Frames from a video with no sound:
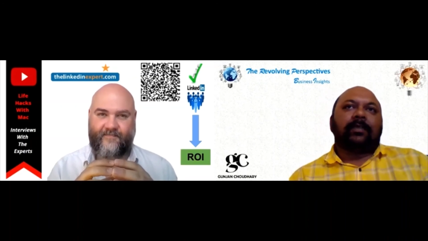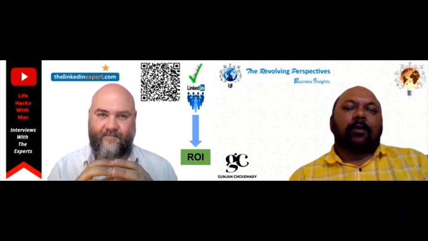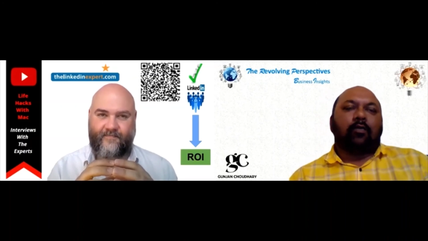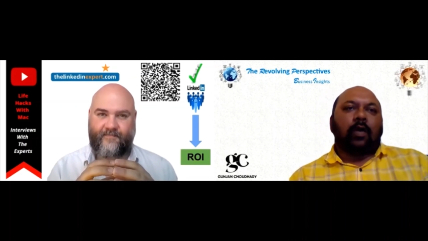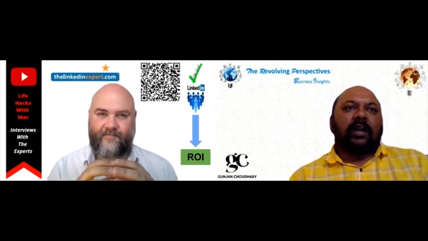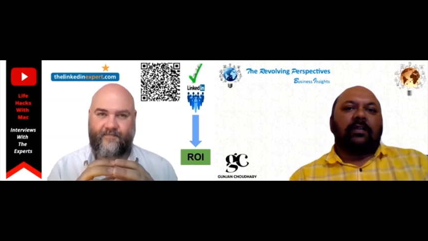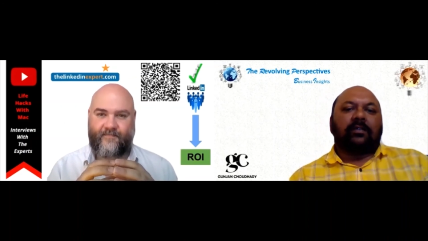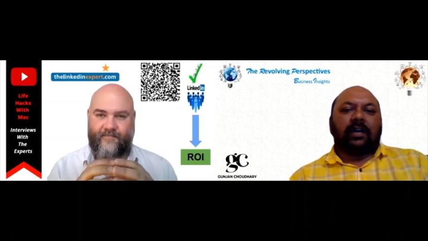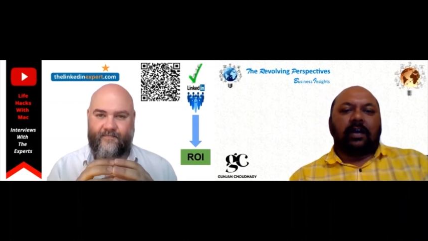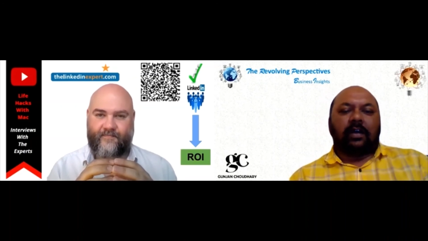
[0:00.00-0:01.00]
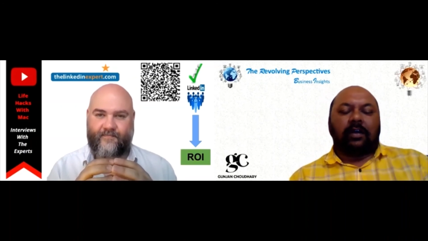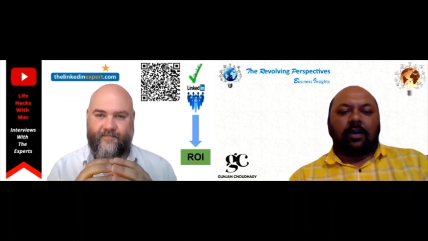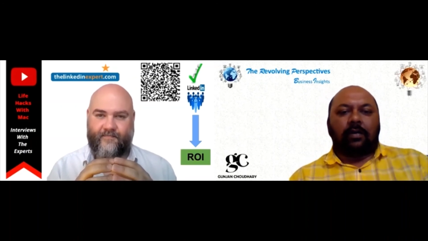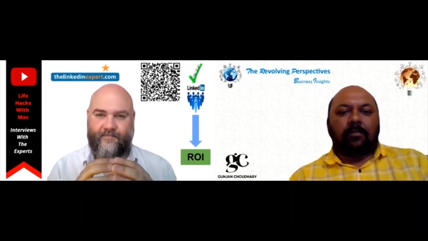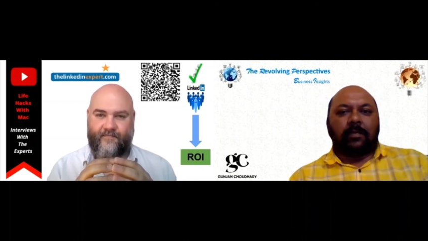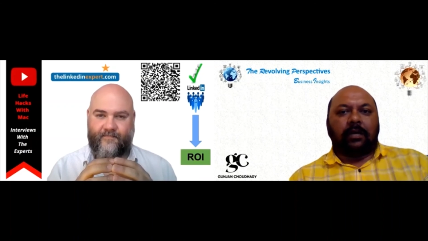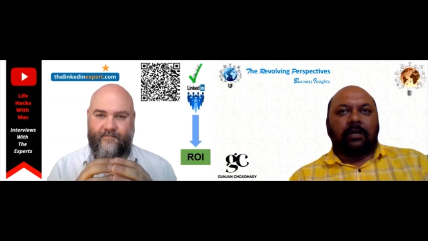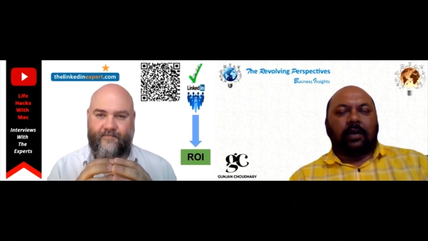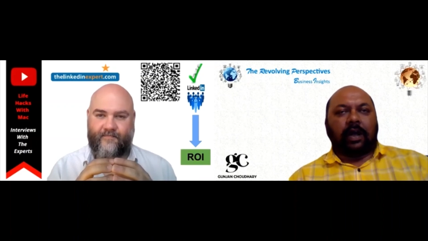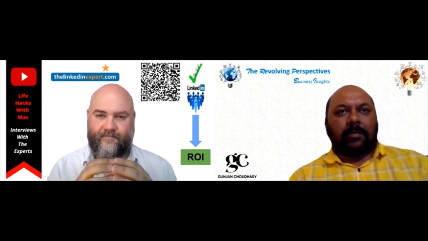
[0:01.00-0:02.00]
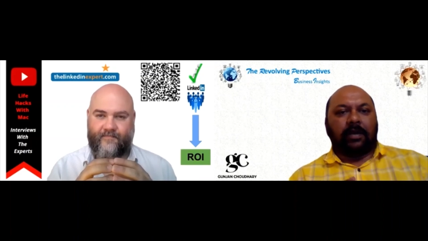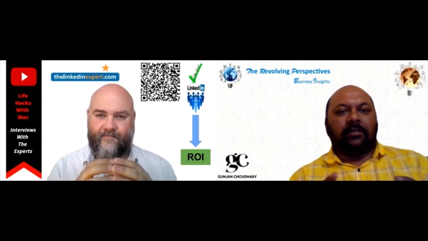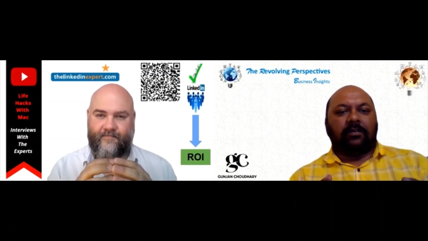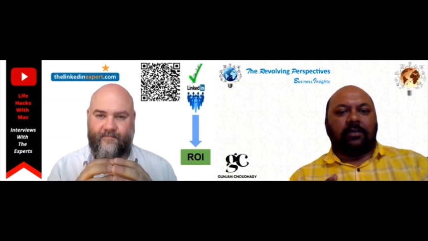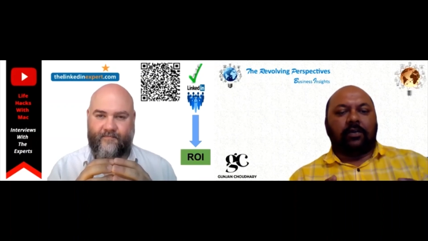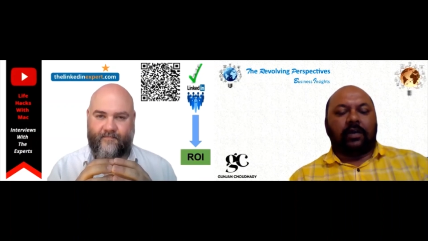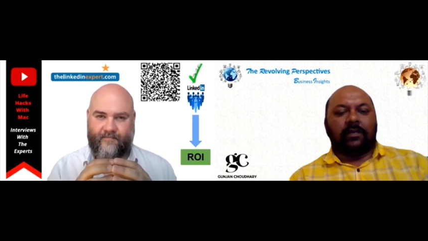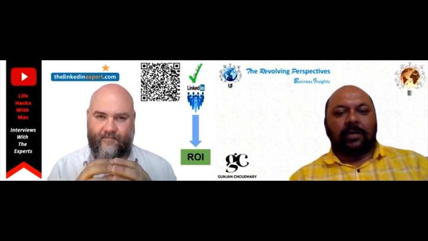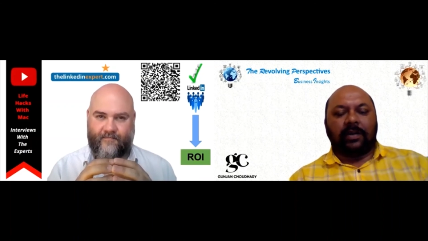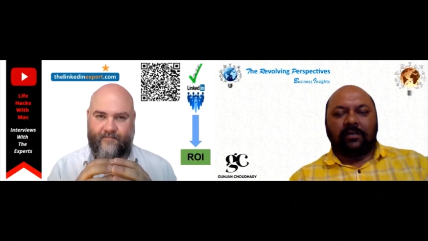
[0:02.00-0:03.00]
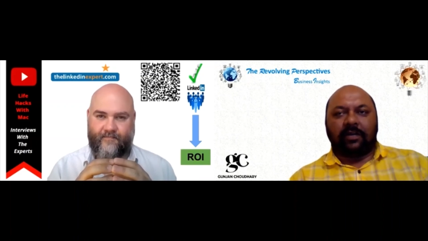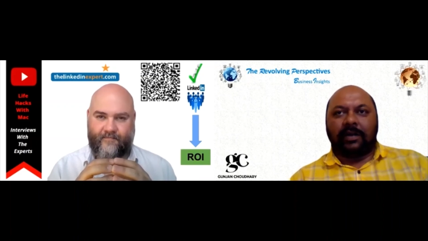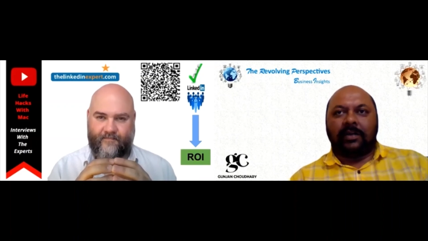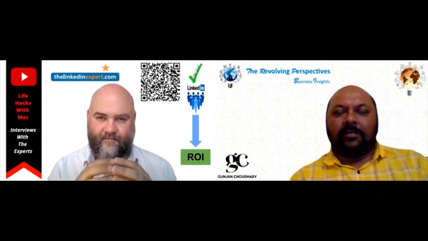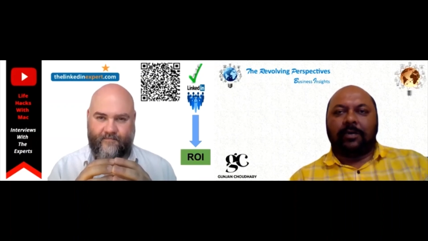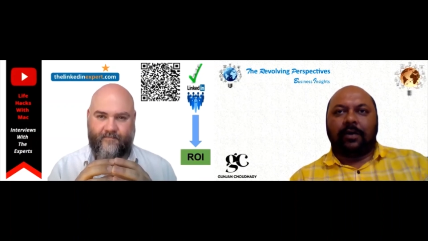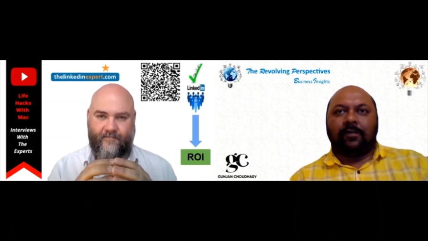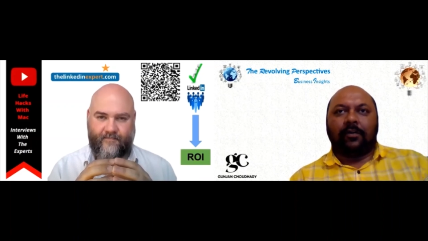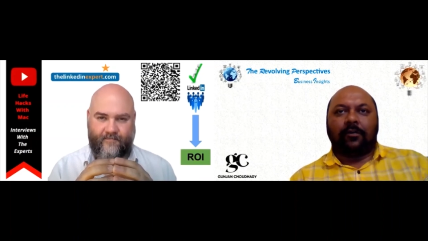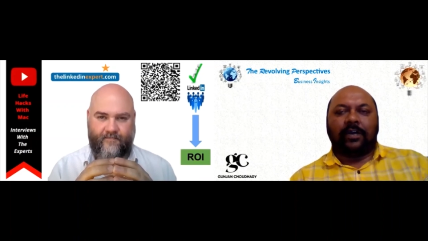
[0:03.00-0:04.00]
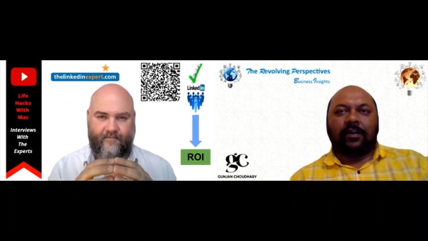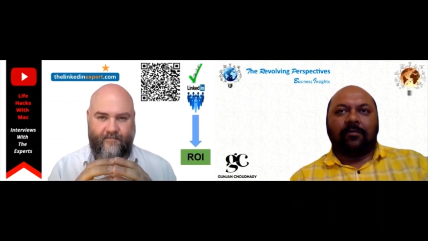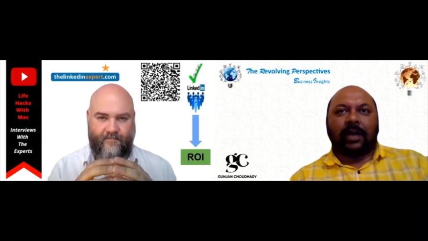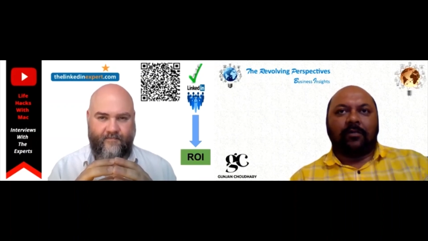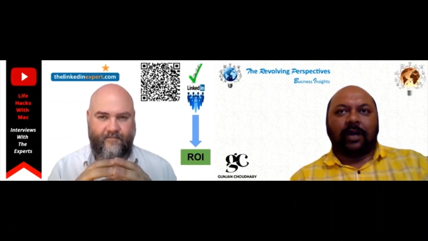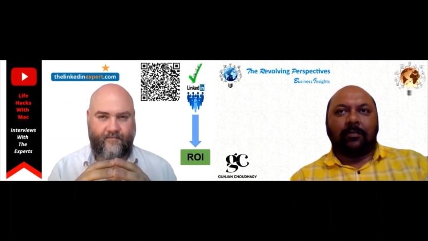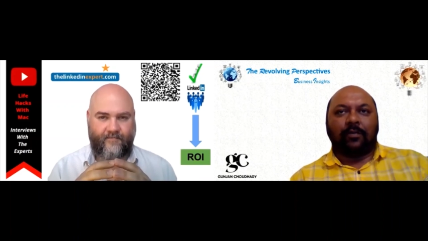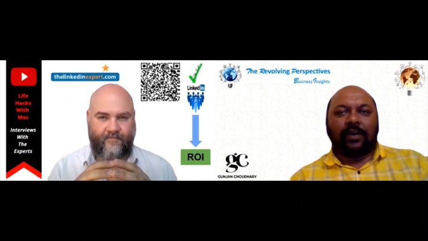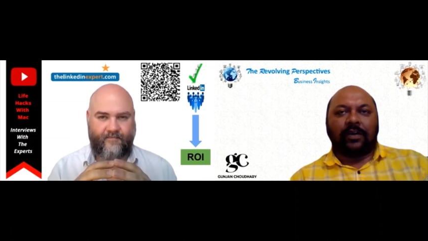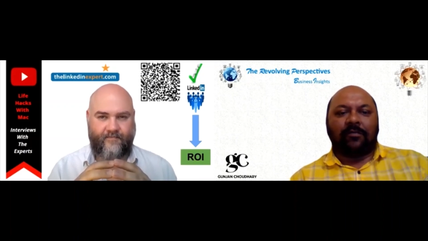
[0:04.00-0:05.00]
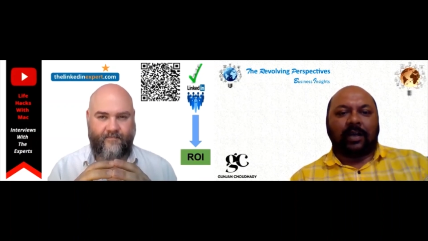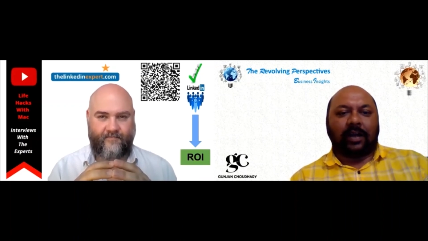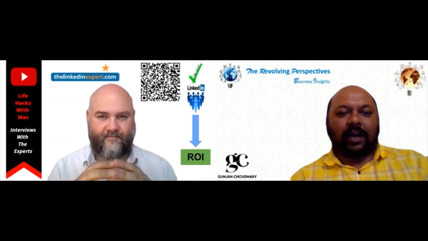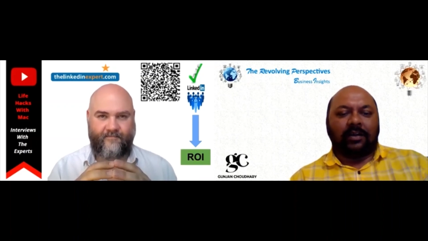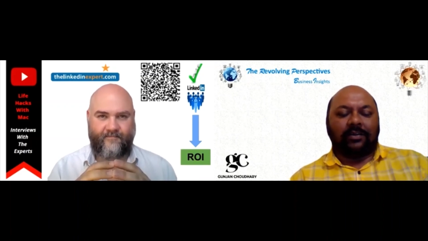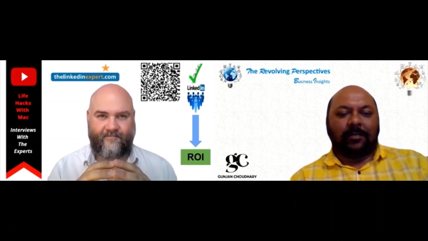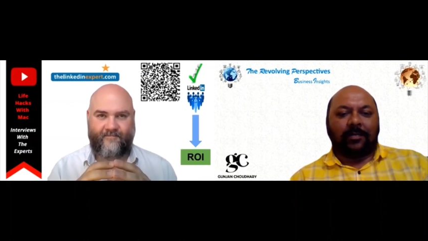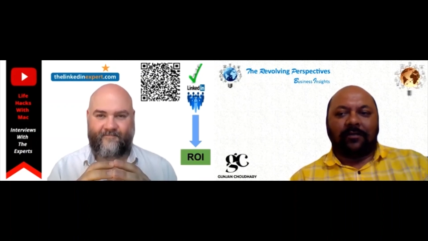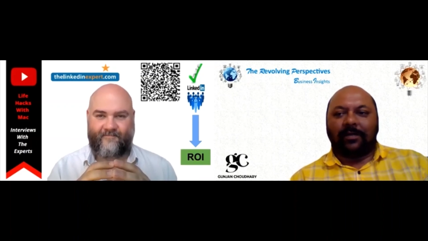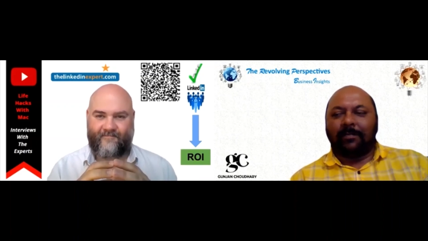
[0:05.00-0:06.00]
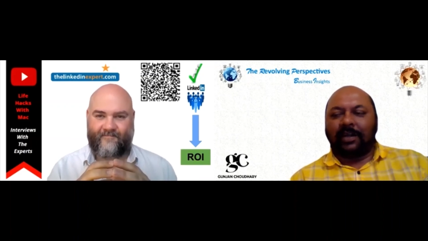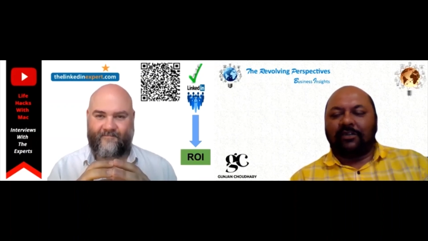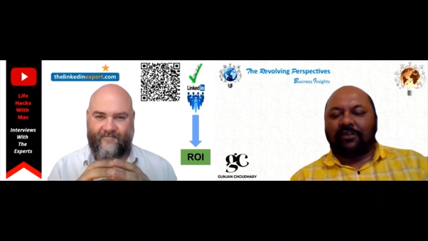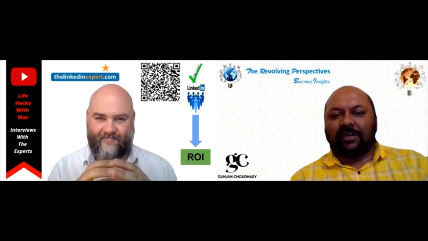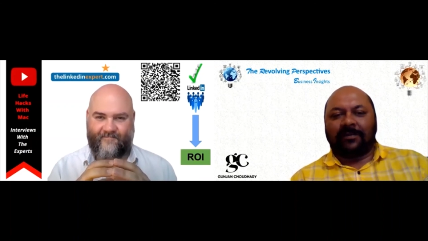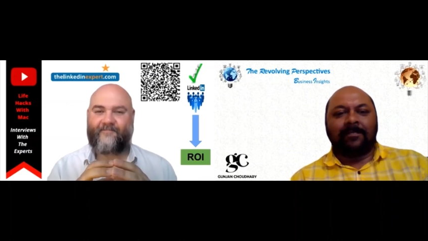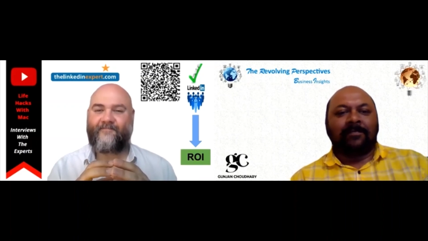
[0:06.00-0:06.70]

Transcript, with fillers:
Speaker 1: One is uh, your, your abundance, theory of abundance reminded me of a good friend of mine, one more friend of mine, Khalid Gibran from Malaysia.